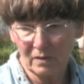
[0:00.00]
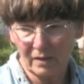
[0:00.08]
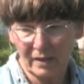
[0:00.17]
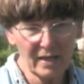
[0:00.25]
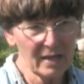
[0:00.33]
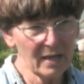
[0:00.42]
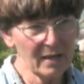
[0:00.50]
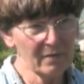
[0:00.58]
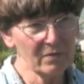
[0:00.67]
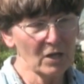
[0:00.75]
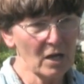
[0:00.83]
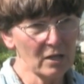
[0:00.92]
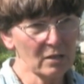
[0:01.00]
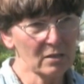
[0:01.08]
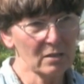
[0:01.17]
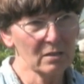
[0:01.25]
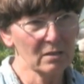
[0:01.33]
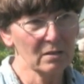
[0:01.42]
they have
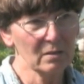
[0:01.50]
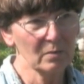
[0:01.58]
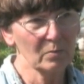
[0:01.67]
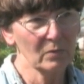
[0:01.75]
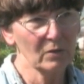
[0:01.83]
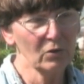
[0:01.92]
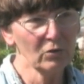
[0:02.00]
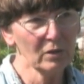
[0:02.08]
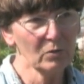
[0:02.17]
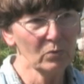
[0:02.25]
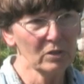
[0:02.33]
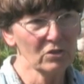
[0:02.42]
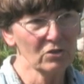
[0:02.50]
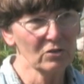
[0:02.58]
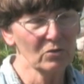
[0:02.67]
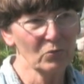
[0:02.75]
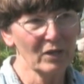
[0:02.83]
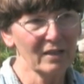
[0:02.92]
not. Only once,
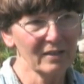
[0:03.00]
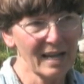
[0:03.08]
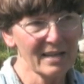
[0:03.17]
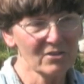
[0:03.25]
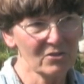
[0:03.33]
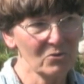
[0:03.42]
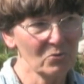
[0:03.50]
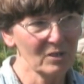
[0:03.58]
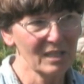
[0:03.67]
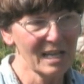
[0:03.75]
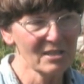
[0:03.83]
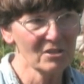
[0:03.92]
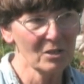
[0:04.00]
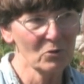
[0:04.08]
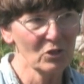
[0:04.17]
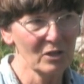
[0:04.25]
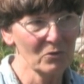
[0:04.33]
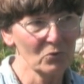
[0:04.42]
the last time we
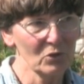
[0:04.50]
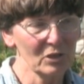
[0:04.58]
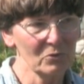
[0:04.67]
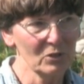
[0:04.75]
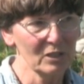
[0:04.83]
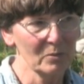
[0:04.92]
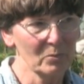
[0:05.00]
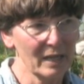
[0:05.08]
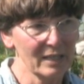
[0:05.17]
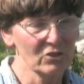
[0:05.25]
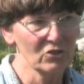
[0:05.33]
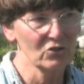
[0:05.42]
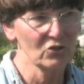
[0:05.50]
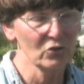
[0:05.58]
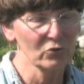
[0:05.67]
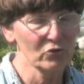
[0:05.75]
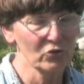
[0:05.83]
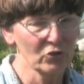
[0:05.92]
got a really, really bad
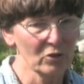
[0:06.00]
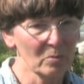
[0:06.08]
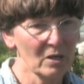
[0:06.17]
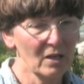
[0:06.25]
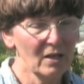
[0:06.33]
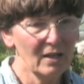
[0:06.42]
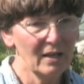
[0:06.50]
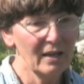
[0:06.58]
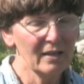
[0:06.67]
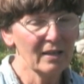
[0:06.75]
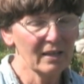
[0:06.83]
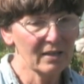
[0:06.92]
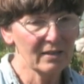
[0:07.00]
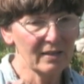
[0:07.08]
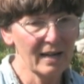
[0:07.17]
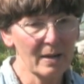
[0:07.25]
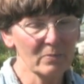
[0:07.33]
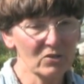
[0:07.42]
snowstorm and they
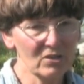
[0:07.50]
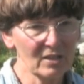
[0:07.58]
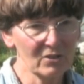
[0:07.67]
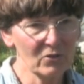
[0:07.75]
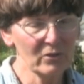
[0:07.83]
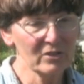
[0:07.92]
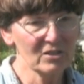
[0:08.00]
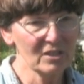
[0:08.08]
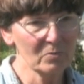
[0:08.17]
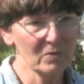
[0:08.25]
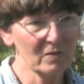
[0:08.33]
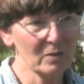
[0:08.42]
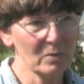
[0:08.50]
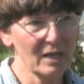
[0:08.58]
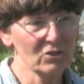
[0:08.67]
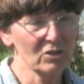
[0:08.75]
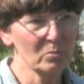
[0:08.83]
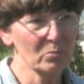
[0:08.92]
collapsed. I noticed some of them
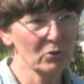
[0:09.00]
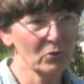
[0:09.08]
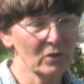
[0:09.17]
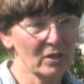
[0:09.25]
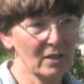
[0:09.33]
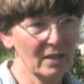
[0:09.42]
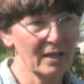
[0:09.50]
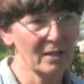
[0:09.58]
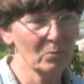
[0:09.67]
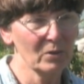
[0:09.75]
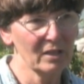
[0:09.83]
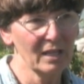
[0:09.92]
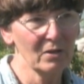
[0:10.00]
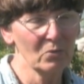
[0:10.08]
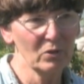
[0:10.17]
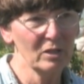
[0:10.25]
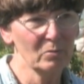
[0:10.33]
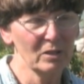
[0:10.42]
actually broke then, but
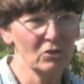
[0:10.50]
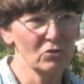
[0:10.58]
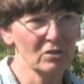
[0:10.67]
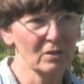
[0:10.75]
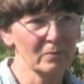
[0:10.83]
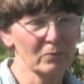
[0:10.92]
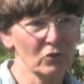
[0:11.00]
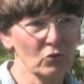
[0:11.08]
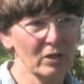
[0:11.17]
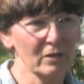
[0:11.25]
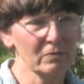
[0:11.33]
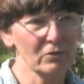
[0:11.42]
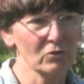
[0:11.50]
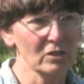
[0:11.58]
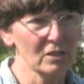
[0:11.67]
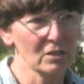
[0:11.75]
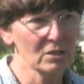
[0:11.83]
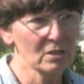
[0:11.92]
we had been using them for quite a few
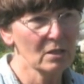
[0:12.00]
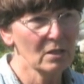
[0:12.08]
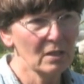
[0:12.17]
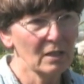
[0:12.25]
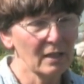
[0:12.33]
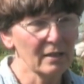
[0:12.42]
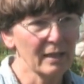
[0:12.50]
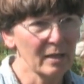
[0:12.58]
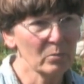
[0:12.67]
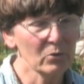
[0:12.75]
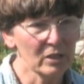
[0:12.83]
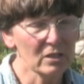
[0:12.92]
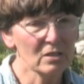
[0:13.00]
years at that point.